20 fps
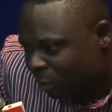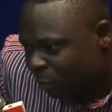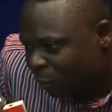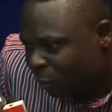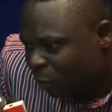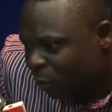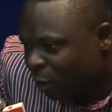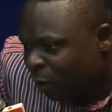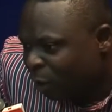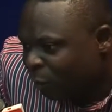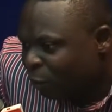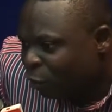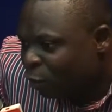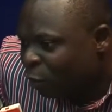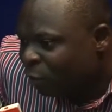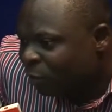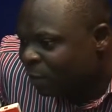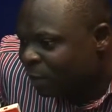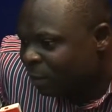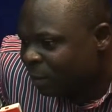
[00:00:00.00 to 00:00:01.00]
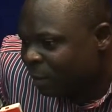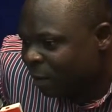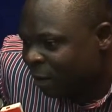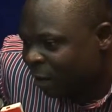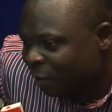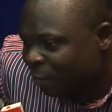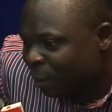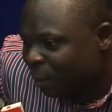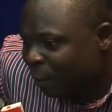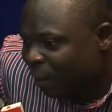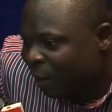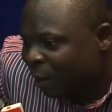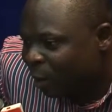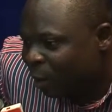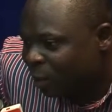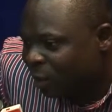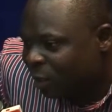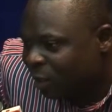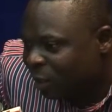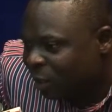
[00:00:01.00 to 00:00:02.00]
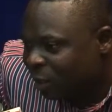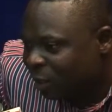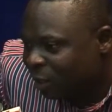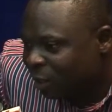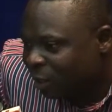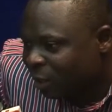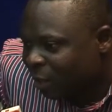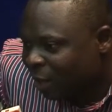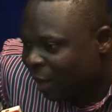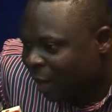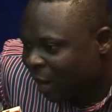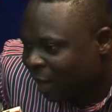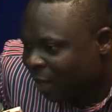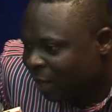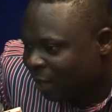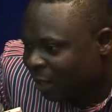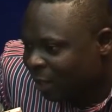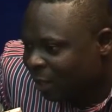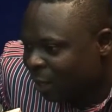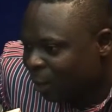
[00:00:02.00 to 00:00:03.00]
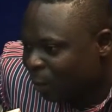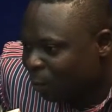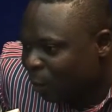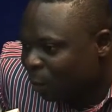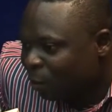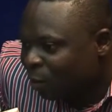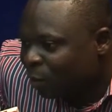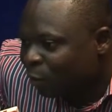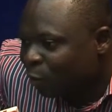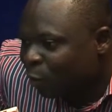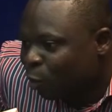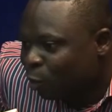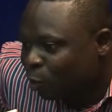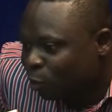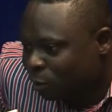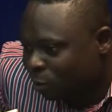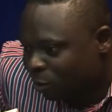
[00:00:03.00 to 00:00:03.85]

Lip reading: For a few of them that have been pious in handling a public fund.